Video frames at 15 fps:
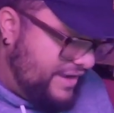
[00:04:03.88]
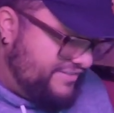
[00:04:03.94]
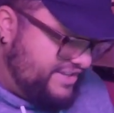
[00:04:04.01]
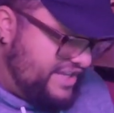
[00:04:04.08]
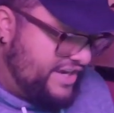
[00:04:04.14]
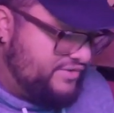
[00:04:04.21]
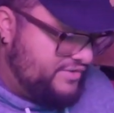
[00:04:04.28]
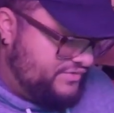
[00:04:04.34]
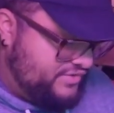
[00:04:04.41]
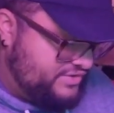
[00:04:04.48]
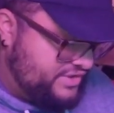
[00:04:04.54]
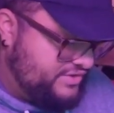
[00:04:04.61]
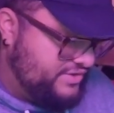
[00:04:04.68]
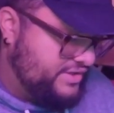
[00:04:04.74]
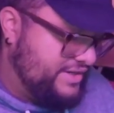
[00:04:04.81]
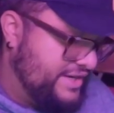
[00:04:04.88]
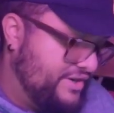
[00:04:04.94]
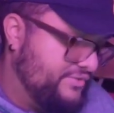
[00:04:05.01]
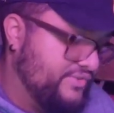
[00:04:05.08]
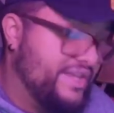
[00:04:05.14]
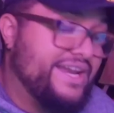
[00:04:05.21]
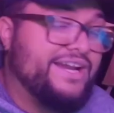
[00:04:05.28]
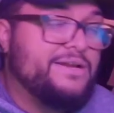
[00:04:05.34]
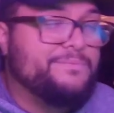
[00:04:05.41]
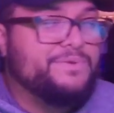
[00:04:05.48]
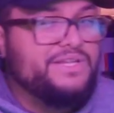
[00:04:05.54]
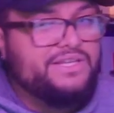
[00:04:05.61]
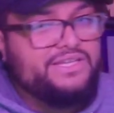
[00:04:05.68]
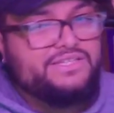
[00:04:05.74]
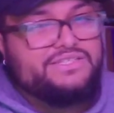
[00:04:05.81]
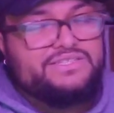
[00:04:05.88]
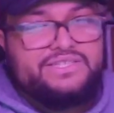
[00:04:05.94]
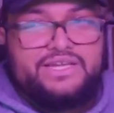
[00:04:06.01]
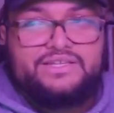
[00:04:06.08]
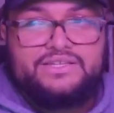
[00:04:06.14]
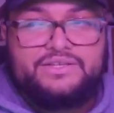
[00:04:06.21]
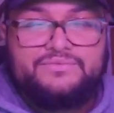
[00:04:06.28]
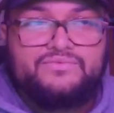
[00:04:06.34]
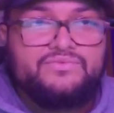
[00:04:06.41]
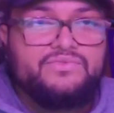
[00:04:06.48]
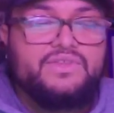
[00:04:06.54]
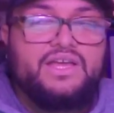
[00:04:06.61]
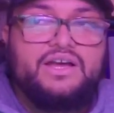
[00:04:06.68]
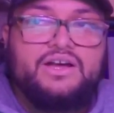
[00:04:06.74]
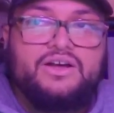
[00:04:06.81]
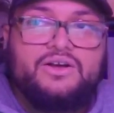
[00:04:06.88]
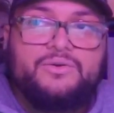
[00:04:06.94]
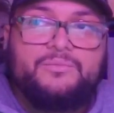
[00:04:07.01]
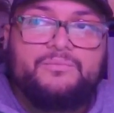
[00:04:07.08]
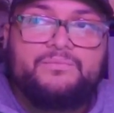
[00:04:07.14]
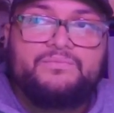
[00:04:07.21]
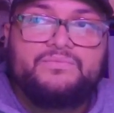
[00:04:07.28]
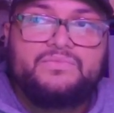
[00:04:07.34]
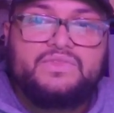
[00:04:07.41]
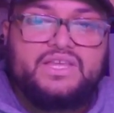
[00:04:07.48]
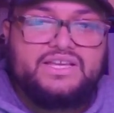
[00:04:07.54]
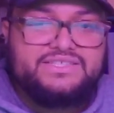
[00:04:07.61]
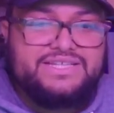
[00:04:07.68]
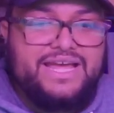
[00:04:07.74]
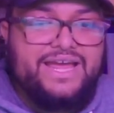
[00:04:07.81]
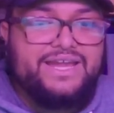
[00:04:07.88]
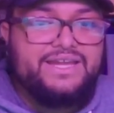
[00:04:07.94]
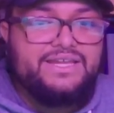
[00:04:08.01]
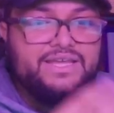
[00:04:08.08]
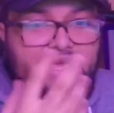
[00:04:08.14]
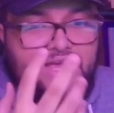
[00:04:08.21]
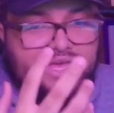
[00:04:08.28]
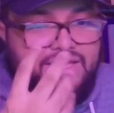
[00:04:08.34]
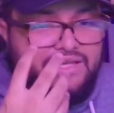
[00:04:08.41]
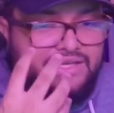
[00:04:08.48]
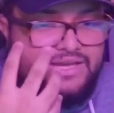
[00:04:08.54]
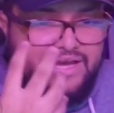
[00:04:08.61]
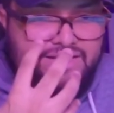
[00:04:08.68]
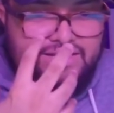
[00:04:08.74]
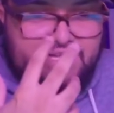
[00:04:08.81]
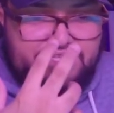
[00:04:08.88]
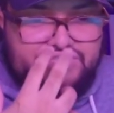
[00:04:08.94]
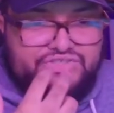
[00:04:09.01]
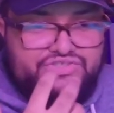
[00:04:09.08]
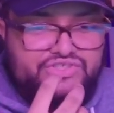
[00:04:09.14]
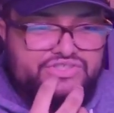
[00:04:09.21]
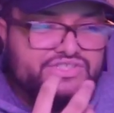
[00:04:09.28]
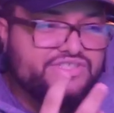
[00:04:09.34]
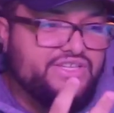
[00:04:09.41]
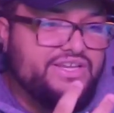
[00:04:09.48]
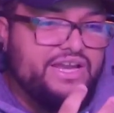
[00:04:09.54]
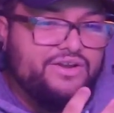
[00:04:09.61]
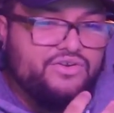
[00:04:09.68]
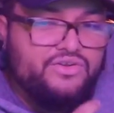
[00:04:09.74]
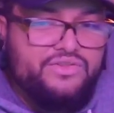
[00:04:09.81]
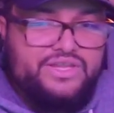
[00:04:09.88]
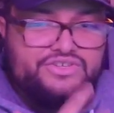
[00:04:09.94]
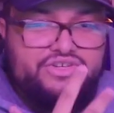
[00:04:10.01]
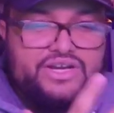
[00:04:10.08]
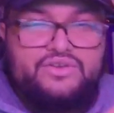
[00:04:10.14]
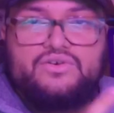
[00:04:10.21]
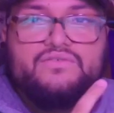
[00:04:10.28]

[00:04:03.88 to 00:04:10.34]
have a lot of reviews on your account, and I completely understand it, because um, I kind of understood the scenario they're trying to